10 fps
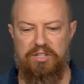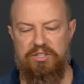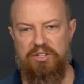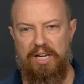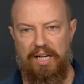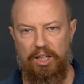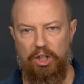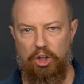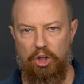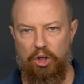this thing
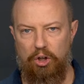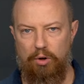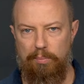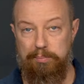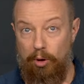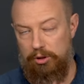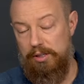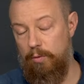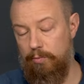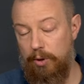
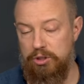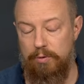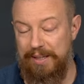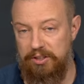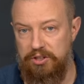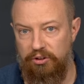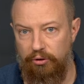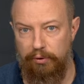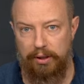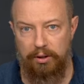Partly, partially what makes this thing so
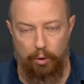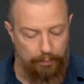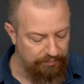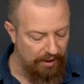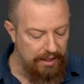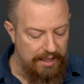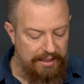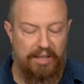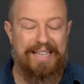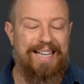freaking cool.
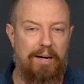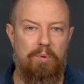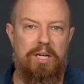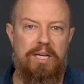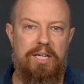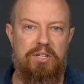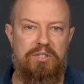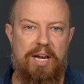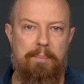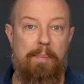Now the camera
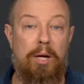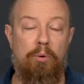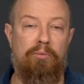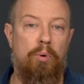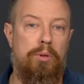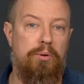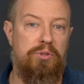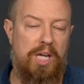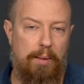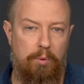is a micro four
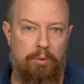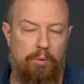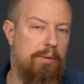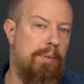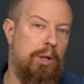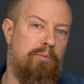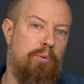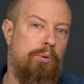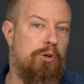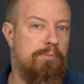thirds camera with a micro
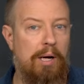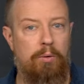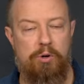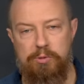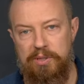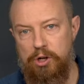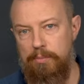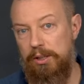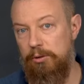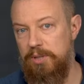four thirds mount, which means all
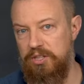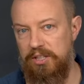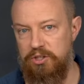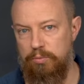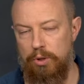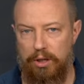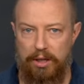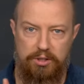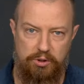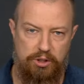my Lumix lenses work on
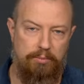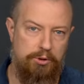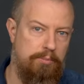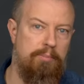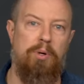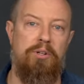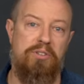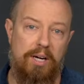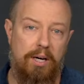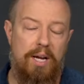it. So double super bonus
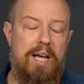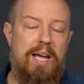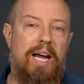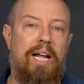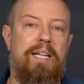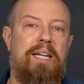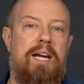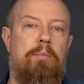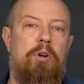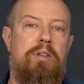there. And the
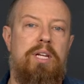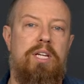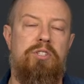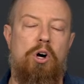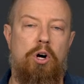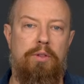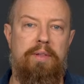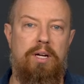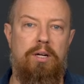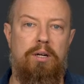camera that is on
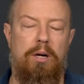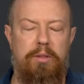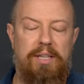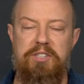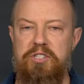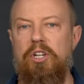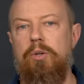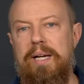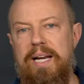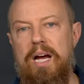there, or the lens that's on
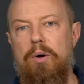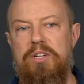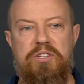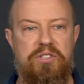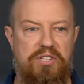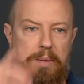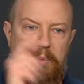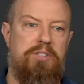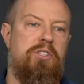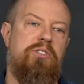there right now, is the same
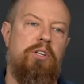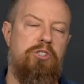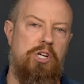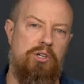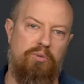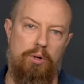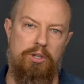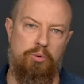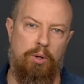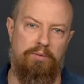lens that's on the G H four,
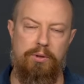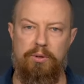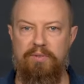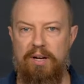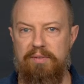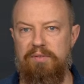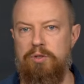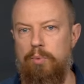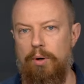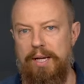the twelve to thirty-five f
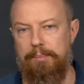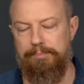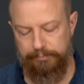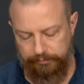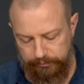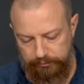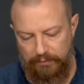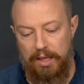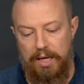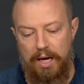two point eight.
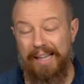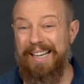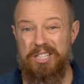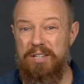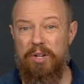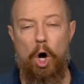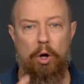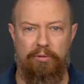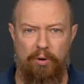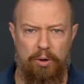I can actually even
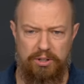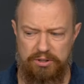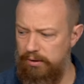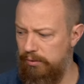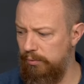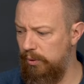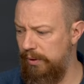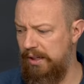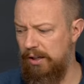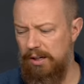autofocus through
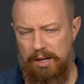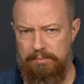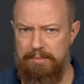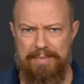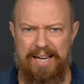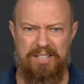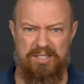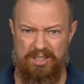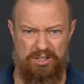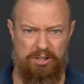here, but man, it's
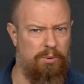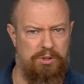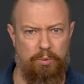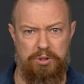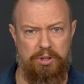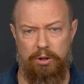like the slowest, worst